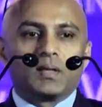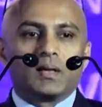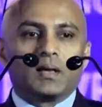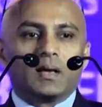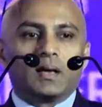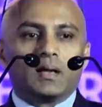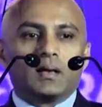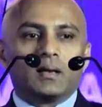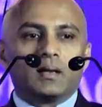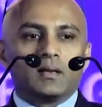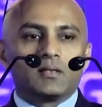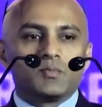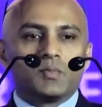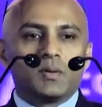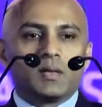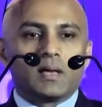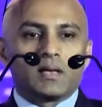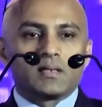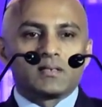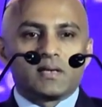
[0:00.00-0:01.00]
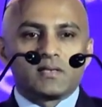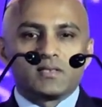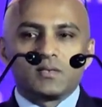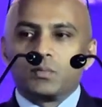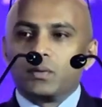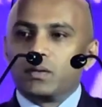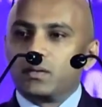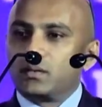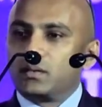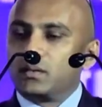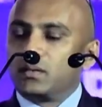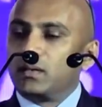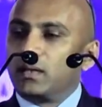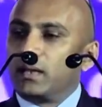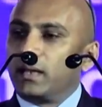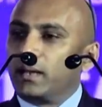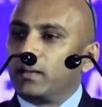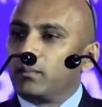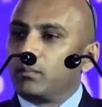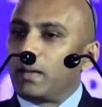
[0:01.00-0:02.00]
And it's being exacerbated
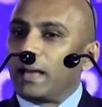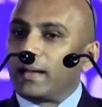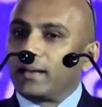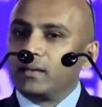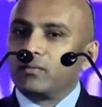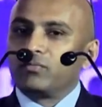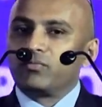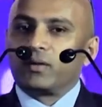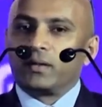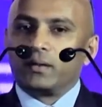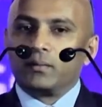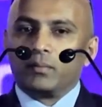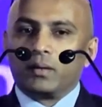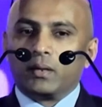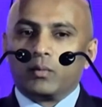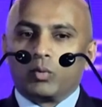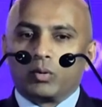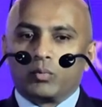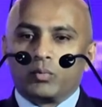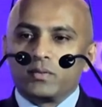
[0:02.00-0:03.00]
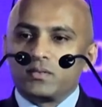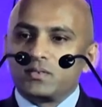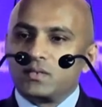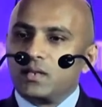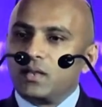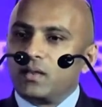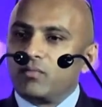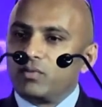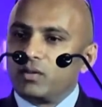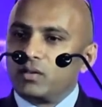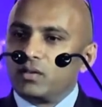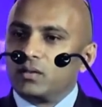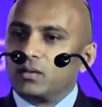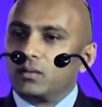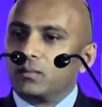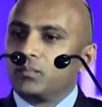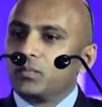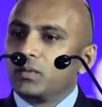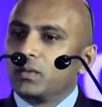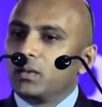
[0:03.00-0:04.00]
and magnified by what we're seeing every year
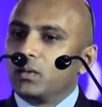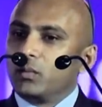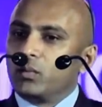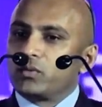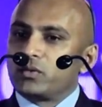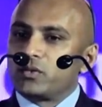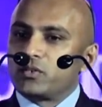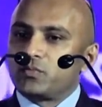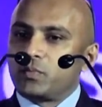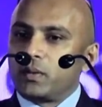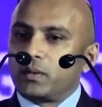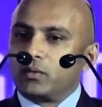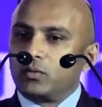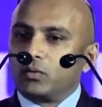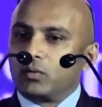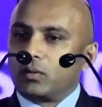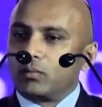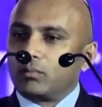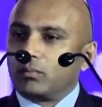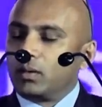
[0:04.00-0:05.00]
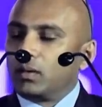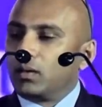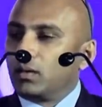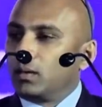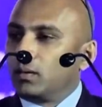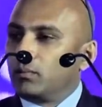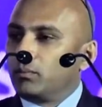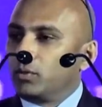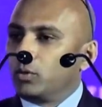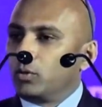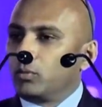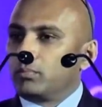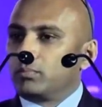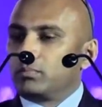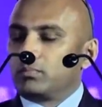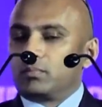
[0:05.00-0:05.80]
with respect to, uh, you know,